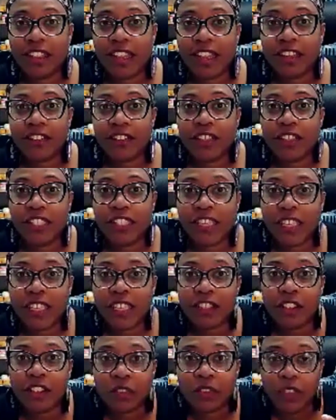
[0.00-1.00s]
I could see
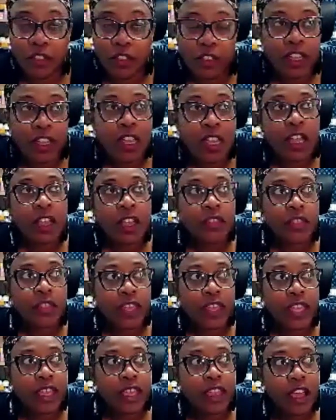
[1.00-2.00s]
that
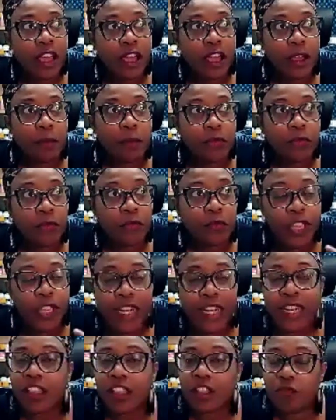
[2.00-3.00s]
the
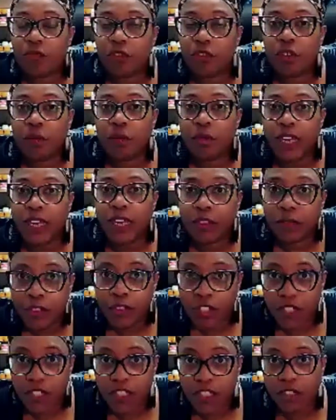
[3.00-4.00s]
feeling in the room
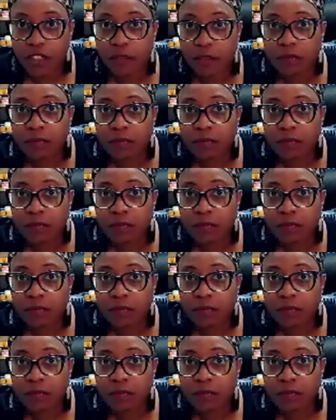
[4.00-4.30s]
lifted.